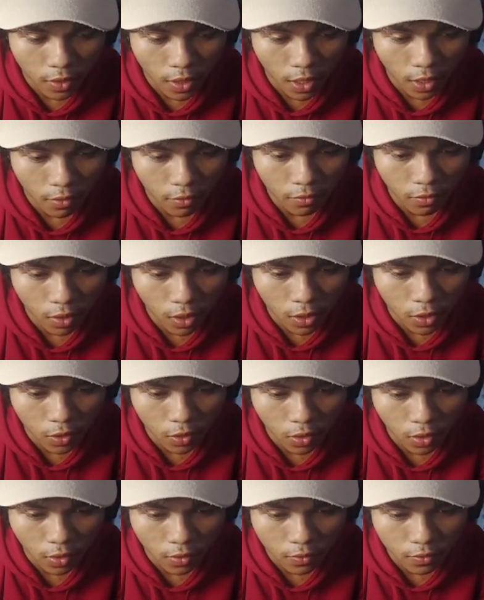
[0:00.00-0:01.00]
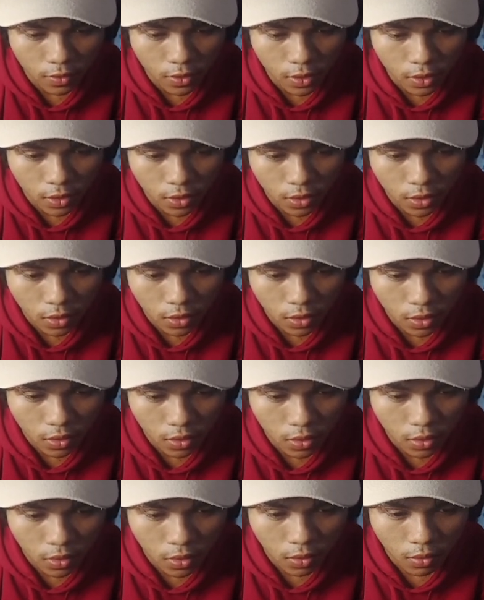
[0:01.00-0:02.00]
a value of the
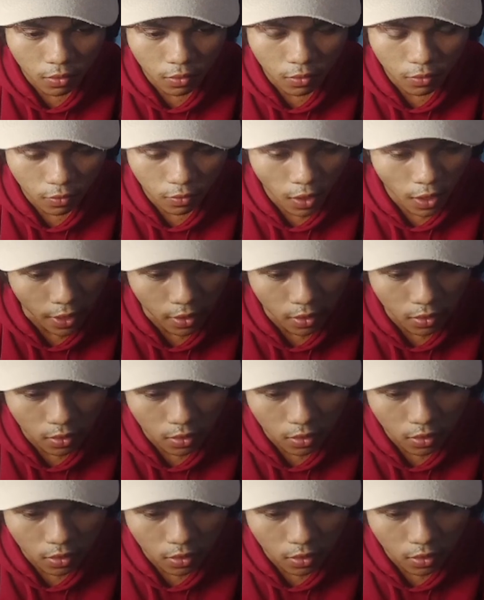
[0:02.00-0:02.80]
file,